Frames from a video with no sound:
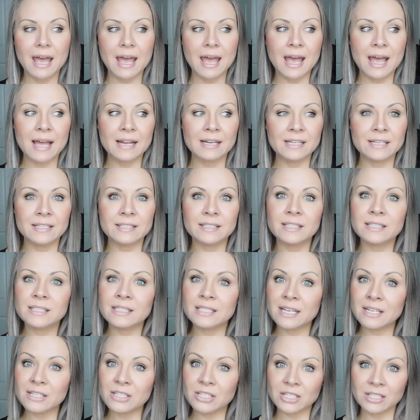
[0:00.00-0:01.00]
and is
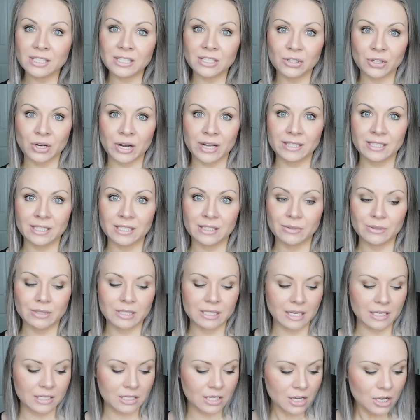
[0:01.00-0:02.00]
essentially
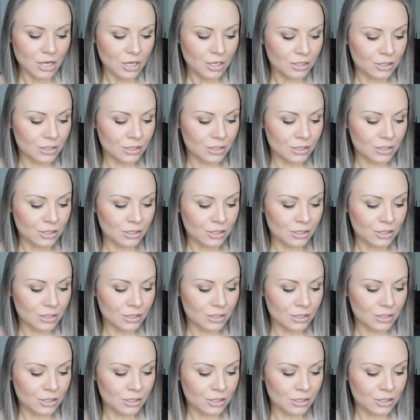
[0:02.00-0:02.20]
translucent.